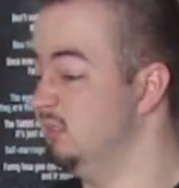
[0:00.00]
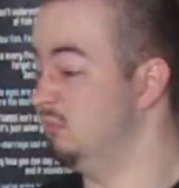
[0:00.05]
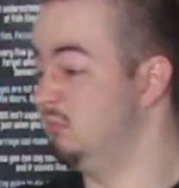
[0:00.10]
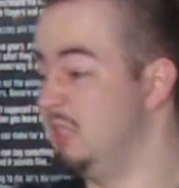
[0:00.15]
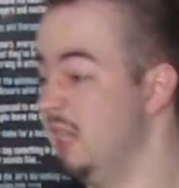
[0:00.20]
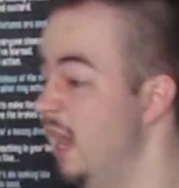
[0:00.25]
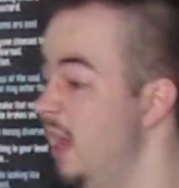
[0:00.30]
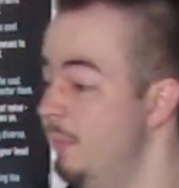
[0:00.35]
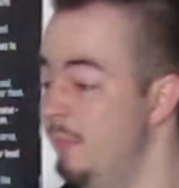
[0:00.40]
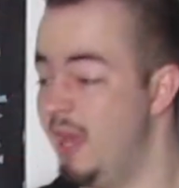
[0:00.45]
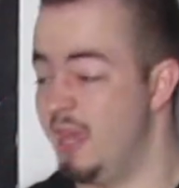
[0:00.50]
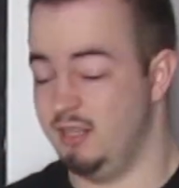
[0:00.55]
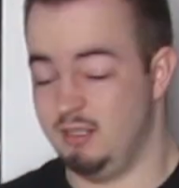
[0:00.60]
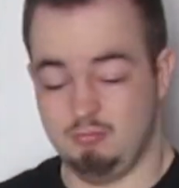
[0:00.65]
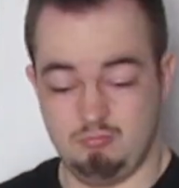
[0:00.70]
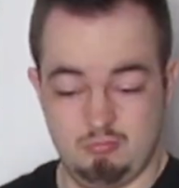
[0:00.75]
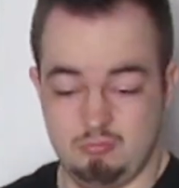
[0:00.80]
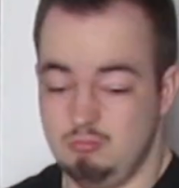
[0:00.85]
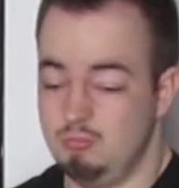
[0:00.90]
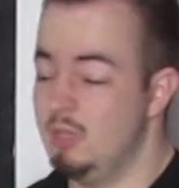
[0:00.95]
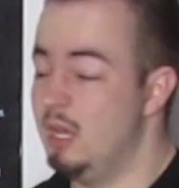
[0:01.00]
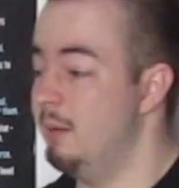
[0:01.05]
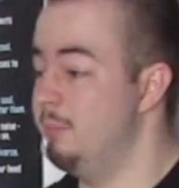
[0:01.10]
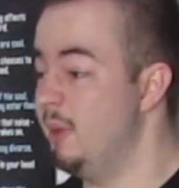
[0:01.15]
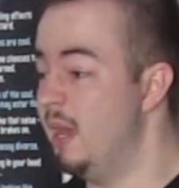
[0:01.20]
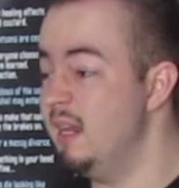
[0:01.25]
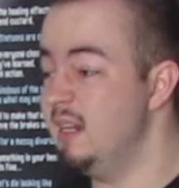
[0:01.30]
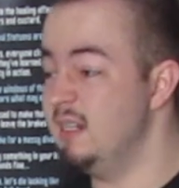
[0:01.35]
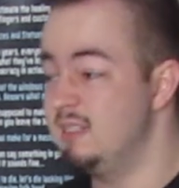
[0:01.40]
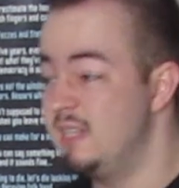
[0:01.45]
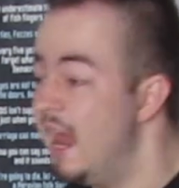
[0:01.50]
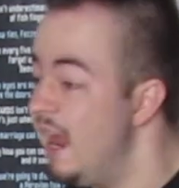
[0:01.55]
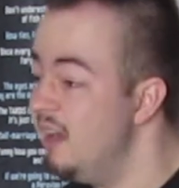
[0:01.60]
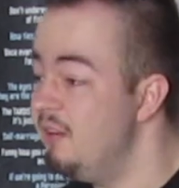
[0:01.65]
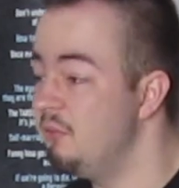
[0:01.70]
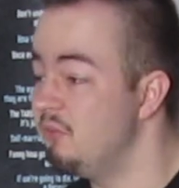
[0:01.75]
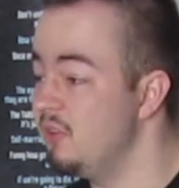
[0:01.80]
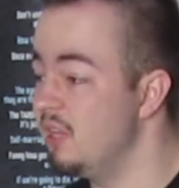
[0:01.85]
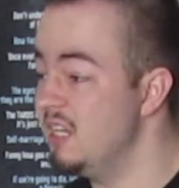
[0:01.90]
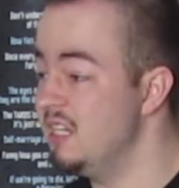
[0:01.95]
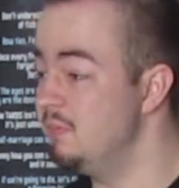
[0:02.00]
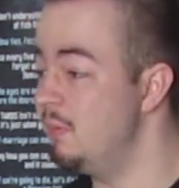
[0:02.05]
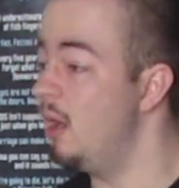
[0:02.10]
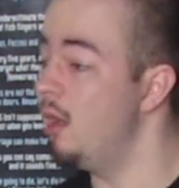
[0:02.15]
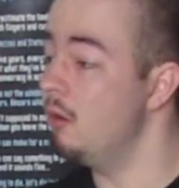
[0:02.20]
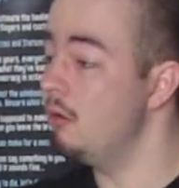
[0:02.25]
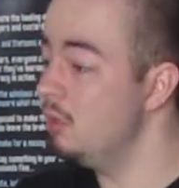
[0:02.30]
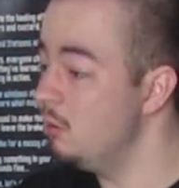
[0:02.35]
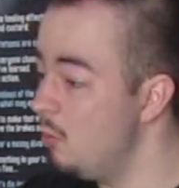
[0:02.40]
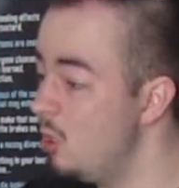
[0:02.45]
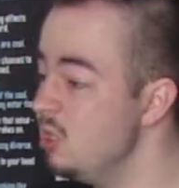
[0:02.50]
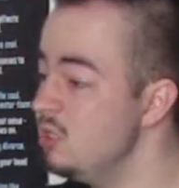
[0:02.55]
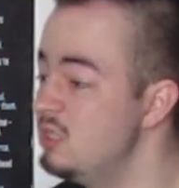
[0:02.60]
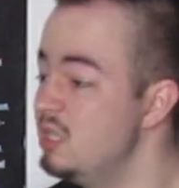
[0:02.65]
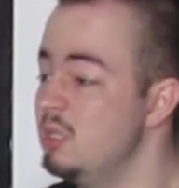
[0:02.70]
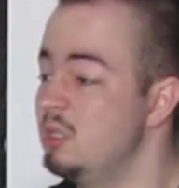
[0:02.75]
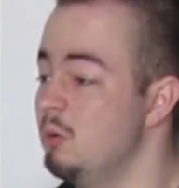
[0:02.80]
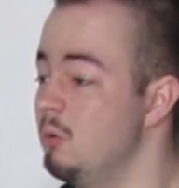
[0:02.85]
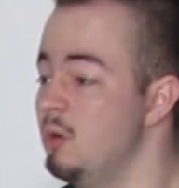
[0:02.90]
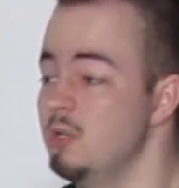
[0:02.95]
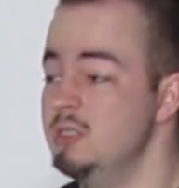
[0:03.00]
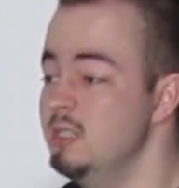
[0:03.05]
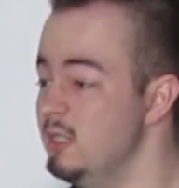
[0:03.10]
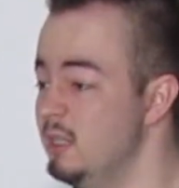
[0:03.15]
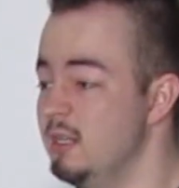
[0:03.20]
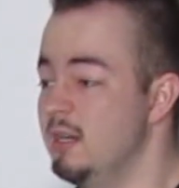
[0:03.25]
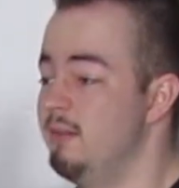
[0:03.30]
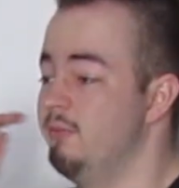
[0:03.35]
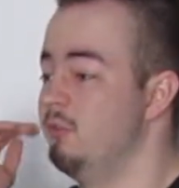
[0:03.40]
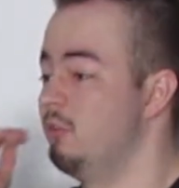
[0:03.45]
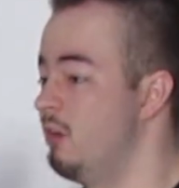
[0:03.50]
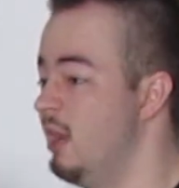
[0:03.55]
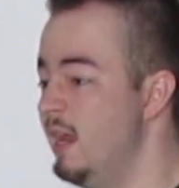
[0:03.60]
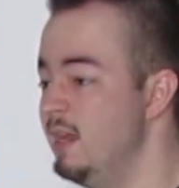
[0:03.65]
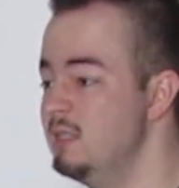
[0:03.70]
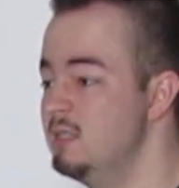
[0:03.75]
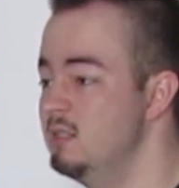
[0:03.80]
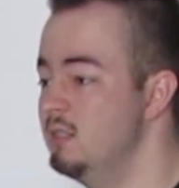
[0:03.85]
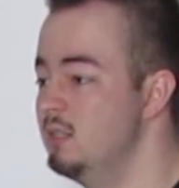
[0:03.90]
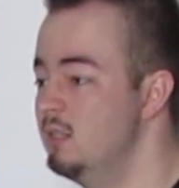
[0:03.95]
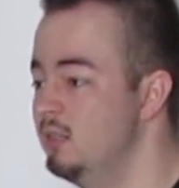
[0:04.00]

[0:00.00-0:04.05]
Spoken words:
Yeah mate. I paid a tenner for these, but I only wanted the one. You can have the rest.